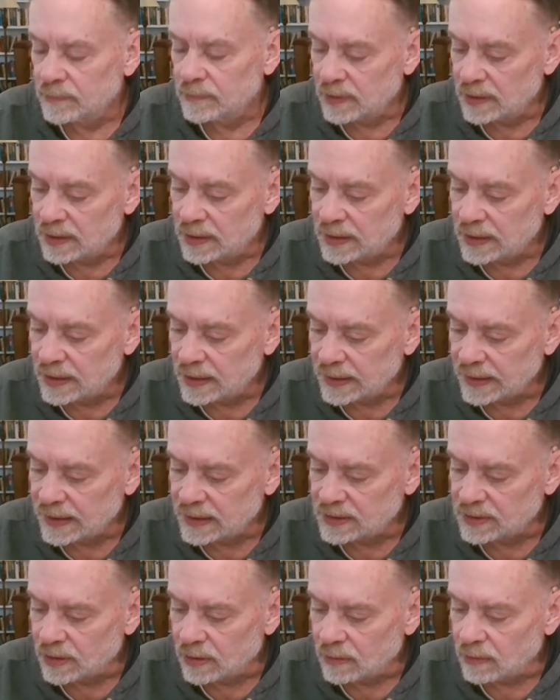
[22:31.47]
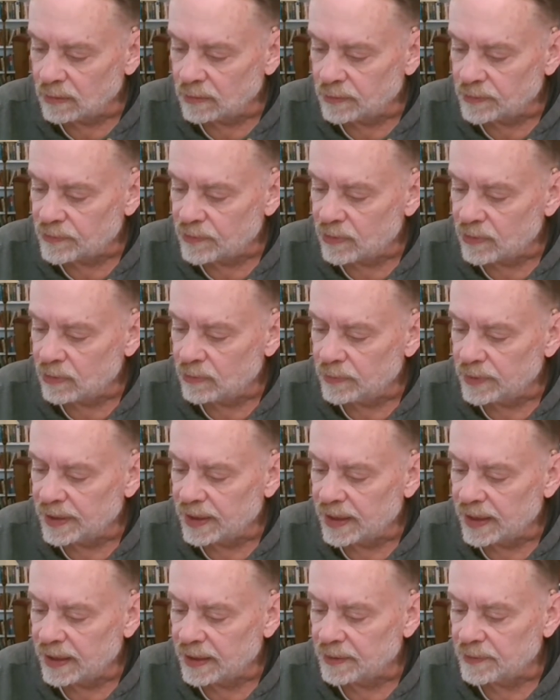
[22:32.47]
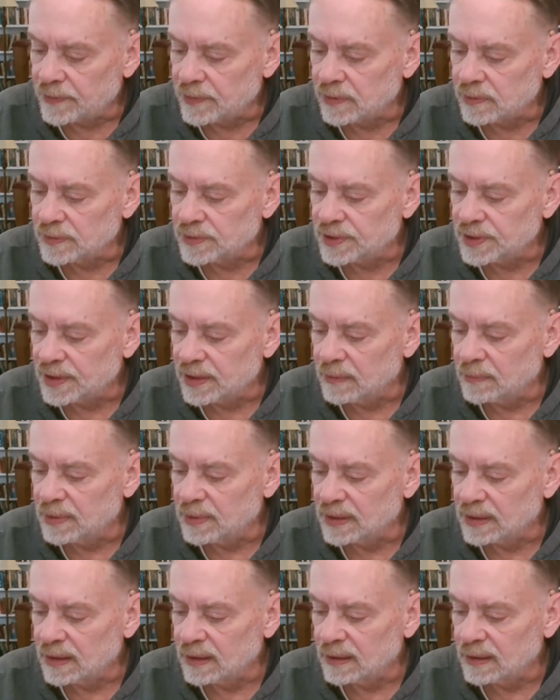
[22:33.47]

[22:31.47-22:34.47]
and I guess I'll throw in Andrews there, but